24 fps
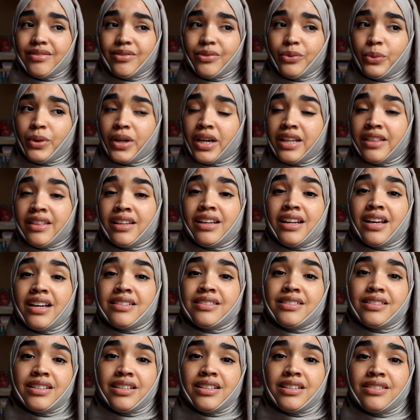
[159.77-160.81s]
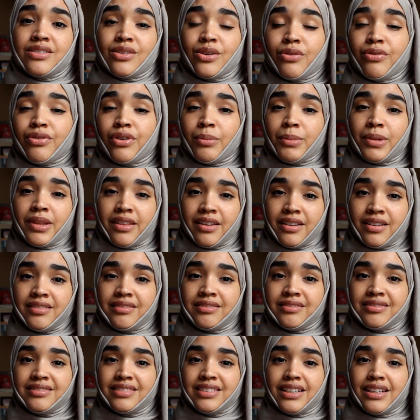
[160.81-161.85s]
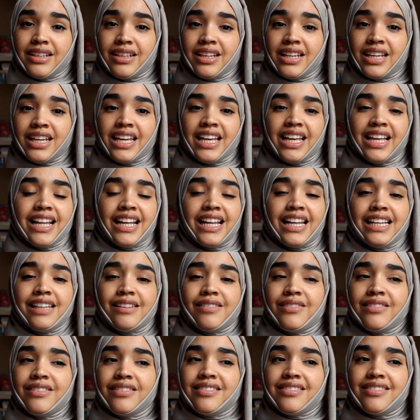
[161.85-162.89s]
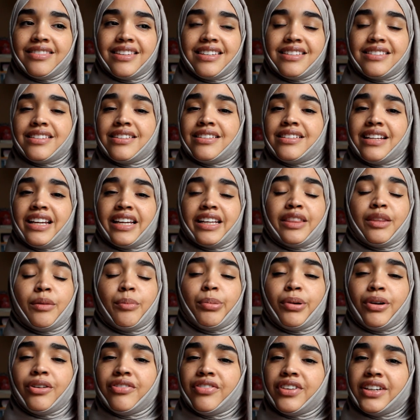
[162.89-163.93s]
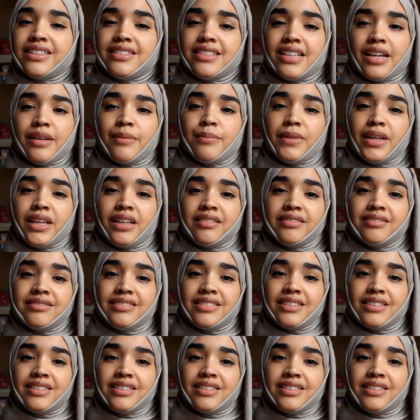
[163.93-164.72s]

We are in the last days of Ramadan. This is like the perfect timing